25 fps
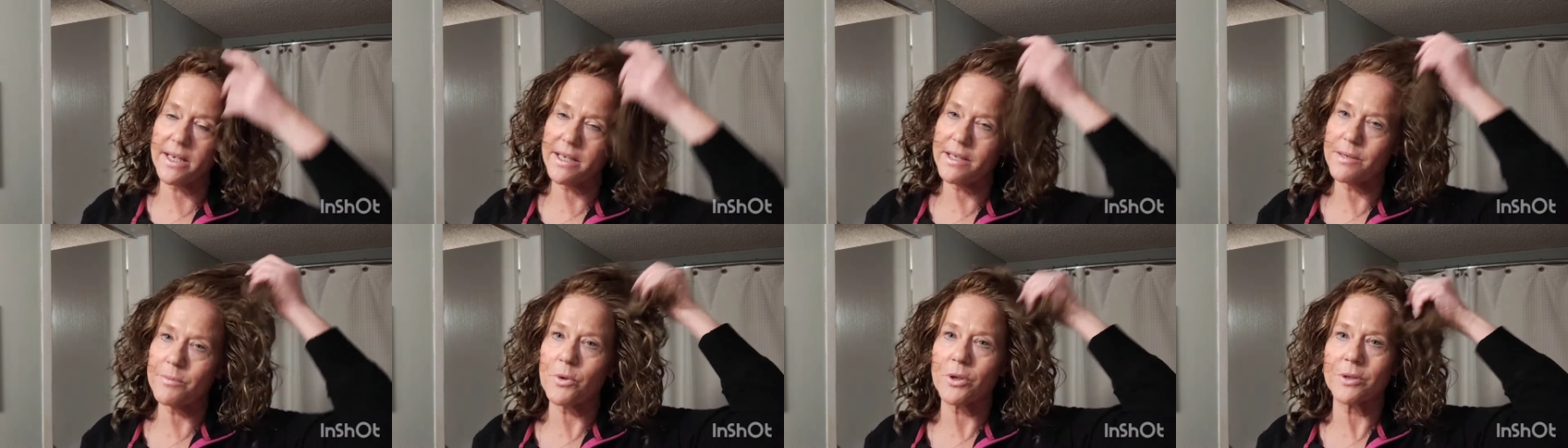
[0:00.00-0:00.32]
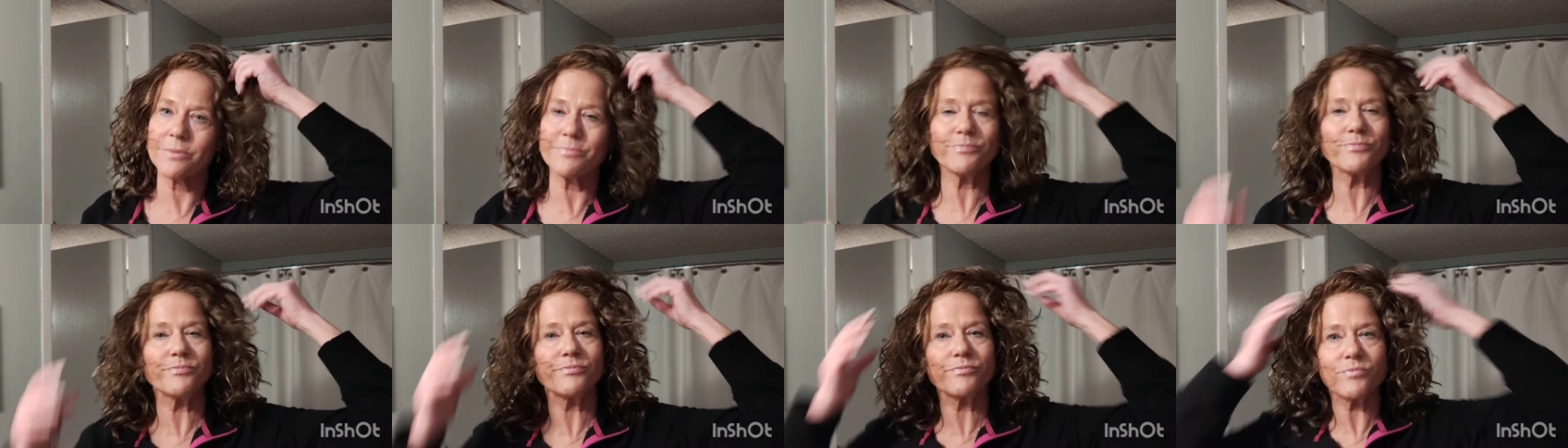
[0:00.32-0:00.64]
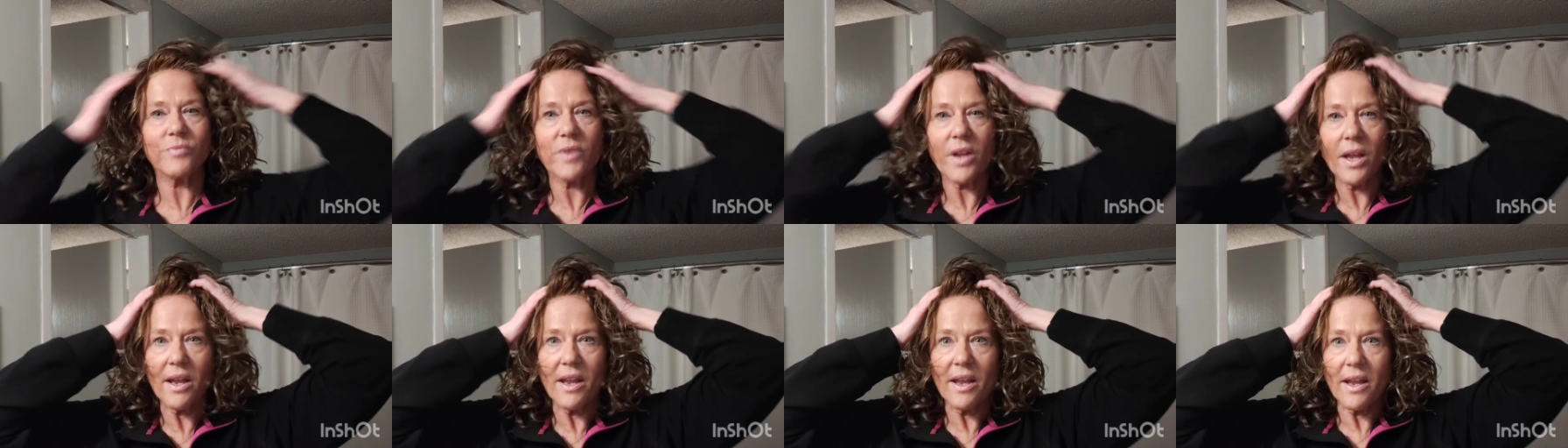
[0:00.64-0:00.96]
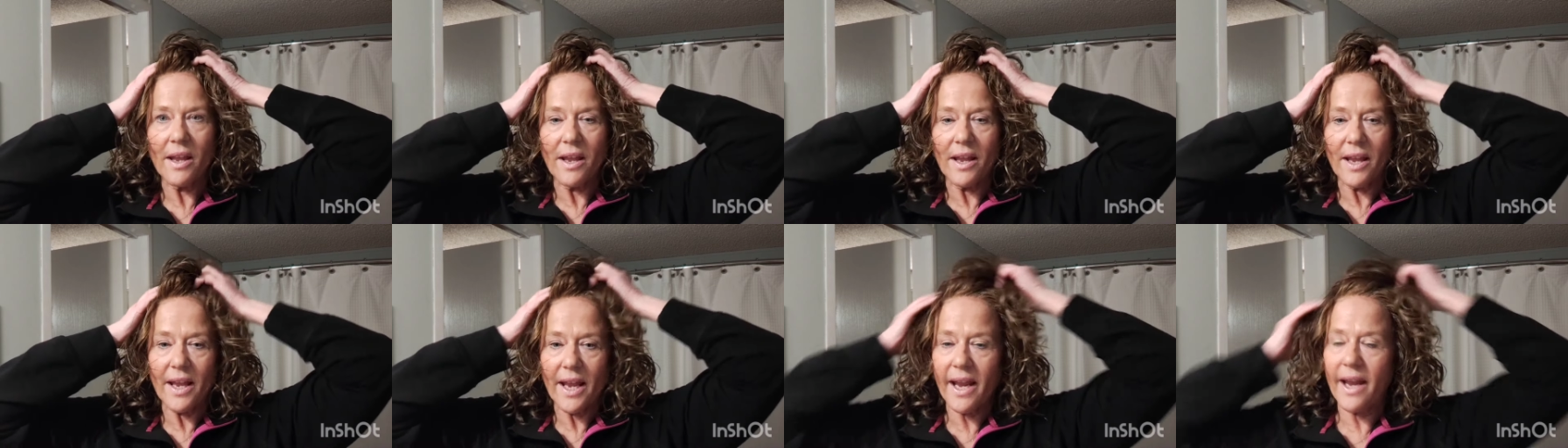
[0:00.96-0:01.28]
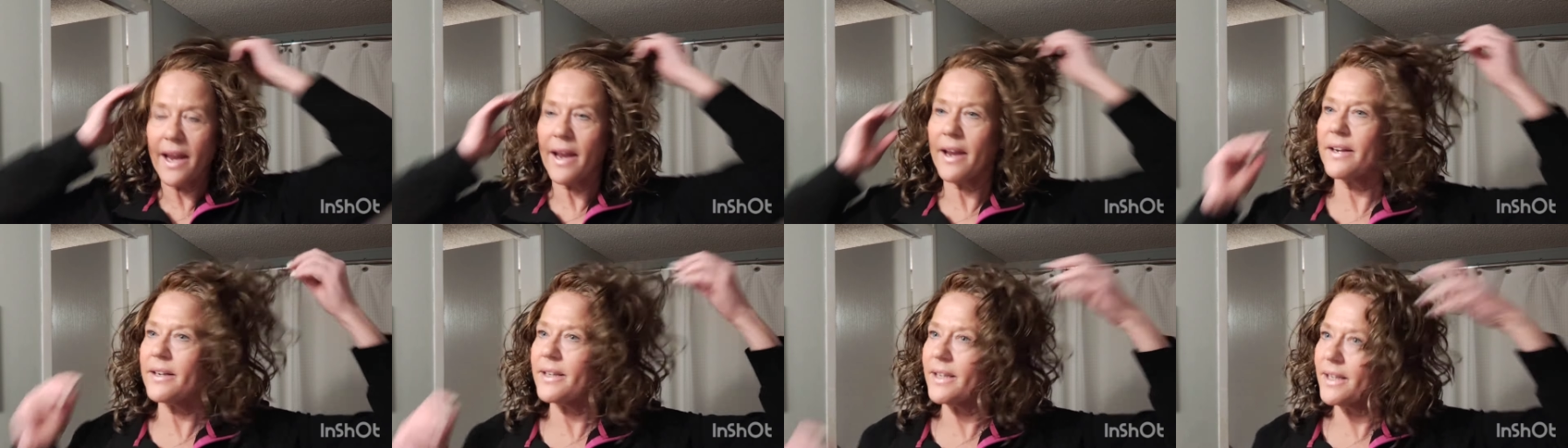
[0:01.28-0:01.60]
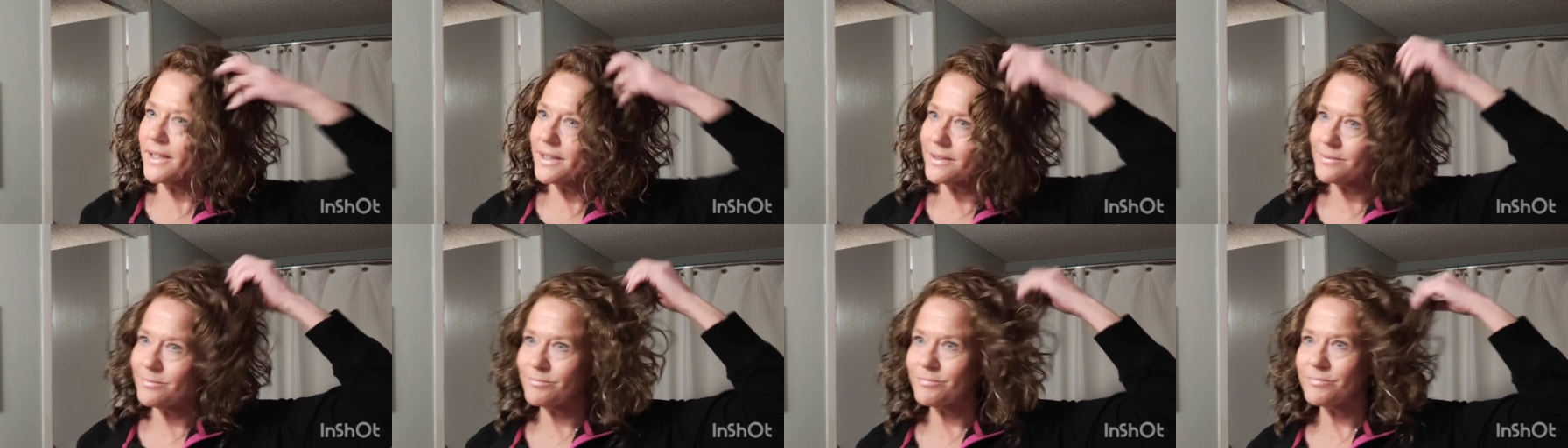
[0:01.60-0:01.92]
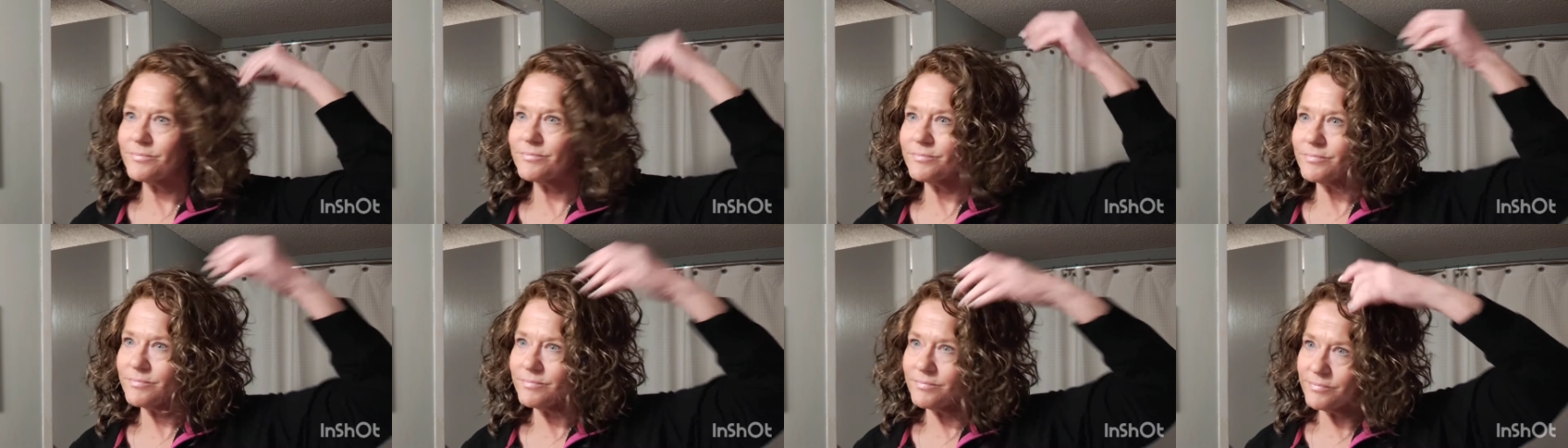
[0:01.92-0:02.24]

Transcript: it anymore. And um,